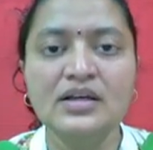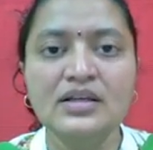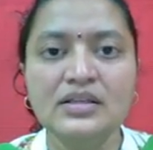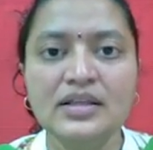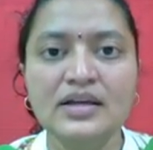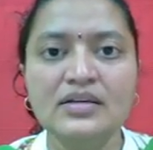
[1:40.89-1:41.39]

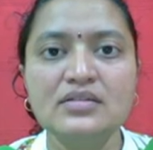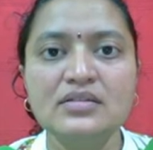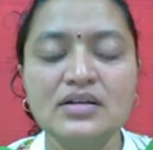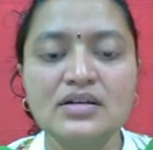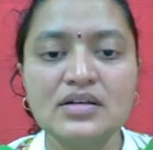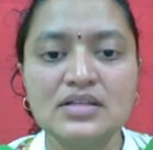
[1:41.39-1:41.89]
Then
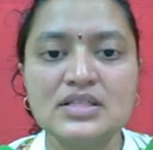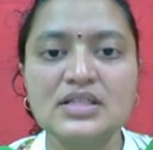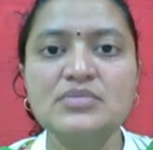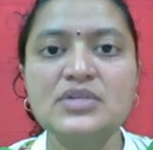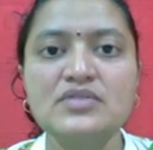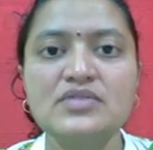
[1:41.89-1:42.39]
the
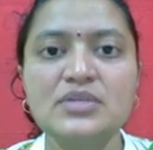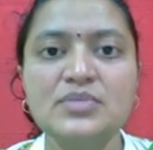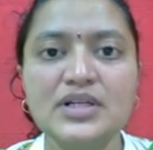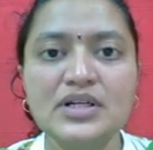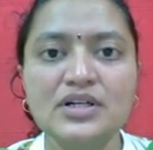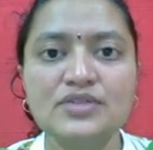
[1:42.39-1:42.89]
customer will be
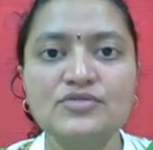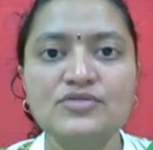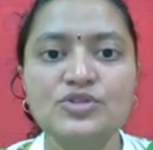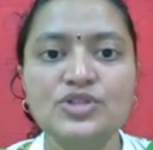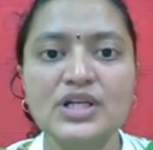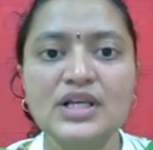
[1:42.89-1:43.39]
in a
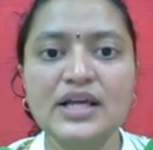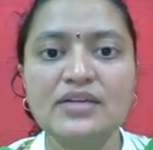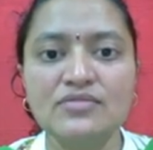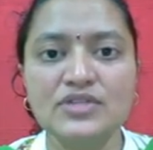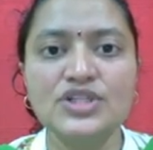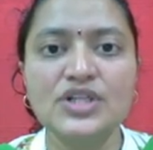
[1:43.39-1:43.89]
confusion like
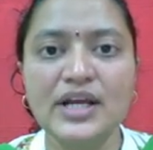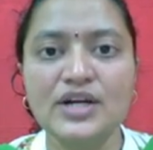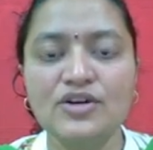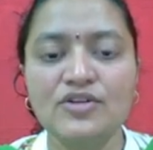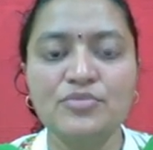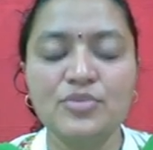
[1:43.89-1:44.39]
which
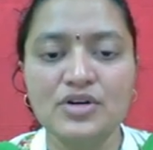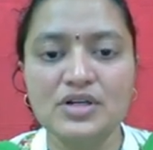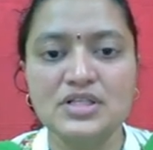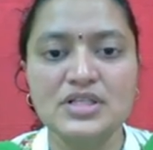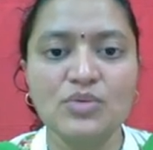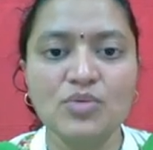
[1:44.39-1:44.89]
kind of
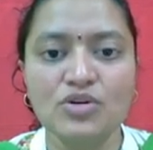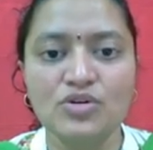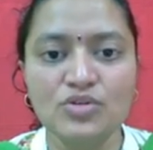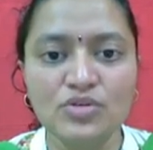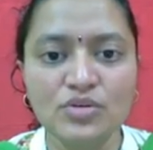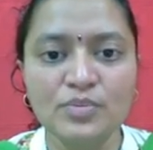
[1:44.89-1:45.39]
products they want
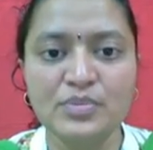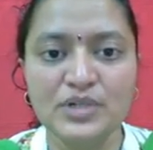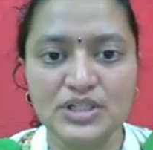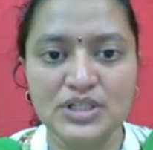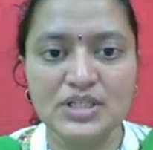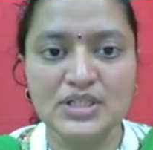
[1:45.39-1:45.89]
to
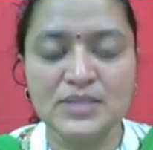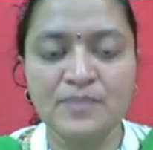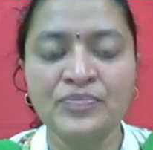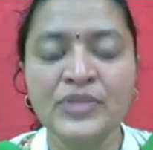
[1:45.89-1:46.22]
purchase.